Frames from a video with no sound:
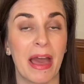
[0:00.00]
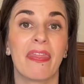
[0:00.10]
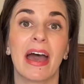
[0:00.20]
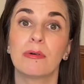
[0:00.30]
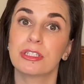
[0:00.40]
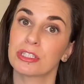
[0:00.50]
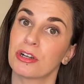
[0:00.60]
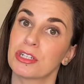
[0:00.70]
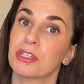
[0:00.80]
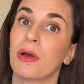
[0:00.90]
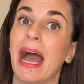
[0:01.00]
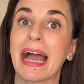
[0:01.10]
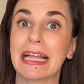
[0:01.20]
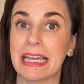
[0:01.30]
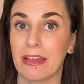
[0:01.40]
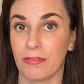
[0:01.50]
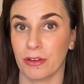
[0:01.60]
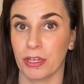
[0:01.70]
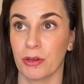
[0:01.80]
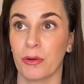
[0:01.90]
and that will start to highlight for
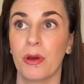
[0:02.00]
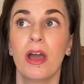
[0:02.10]
you,